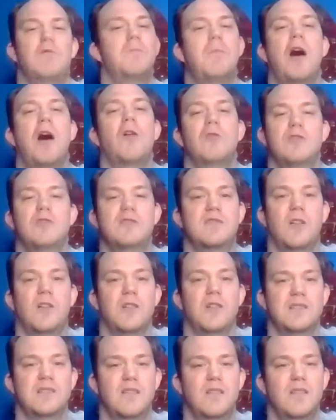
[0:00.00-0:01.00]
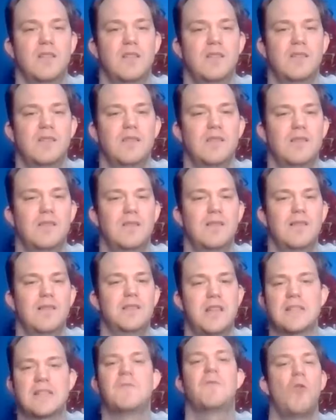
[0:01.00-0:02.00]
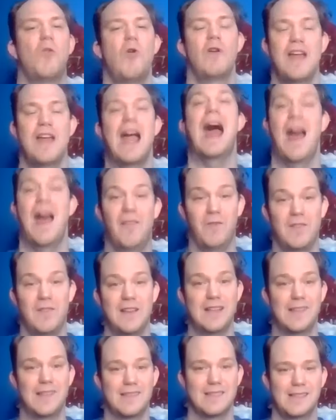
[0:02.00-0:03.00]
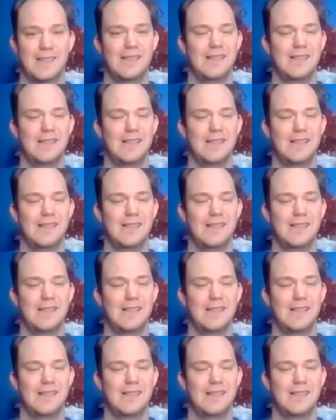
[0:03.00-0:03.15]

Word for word: with posters just for the athletes.